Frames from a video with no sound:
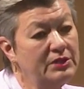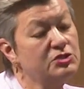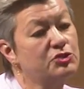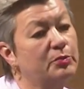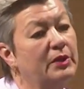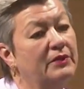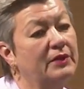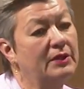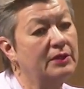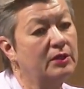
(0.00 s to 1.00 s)

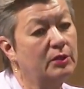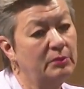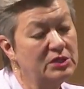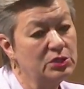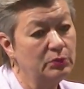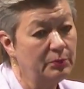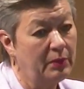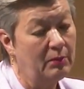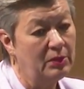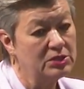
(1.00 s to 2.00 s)
instrument that the Commission will
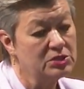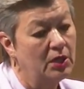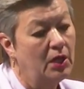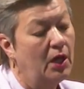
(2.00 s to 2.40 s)
publish,